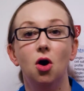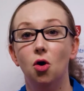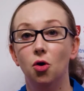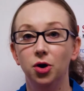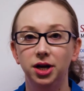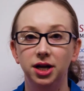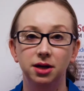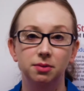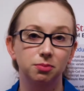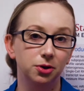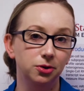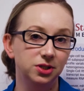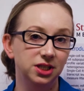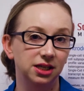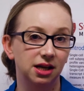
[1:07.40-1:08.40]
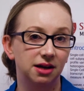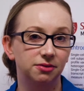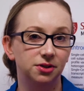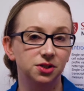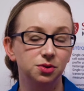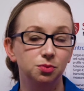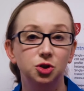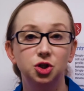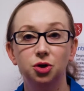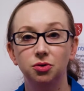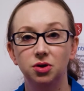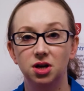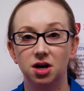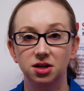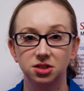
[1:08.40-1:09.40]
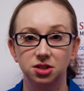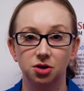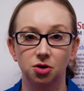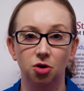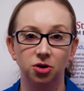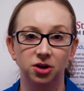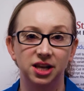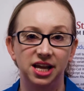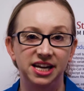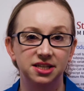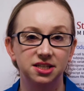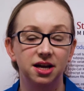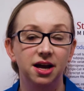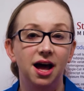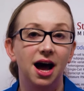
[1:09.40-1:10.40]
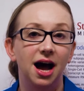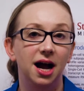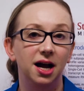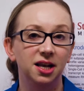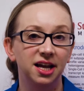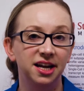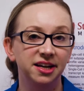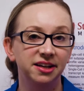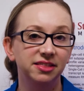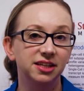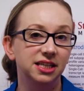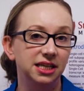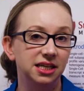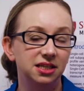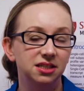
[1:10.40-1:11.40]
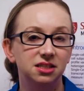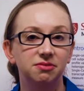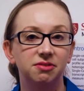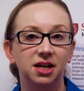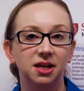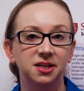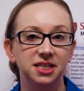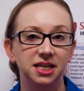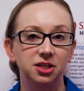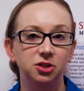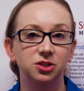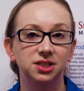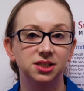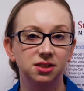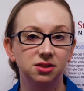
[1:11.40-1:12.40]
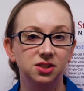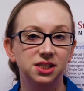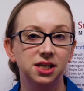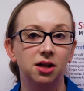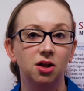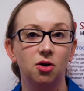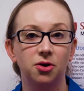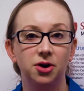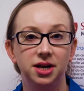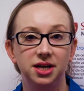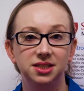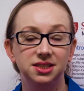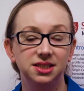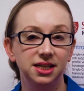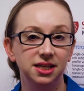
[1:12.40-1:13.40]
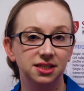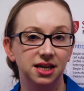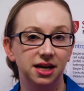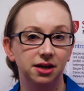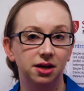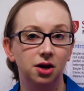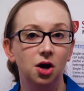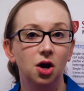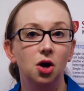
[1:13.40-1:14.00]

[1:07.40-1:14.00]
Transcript: R N A and protein levels were shown not to correlate, highlighting the need to validate your single-cell R N A-Seq data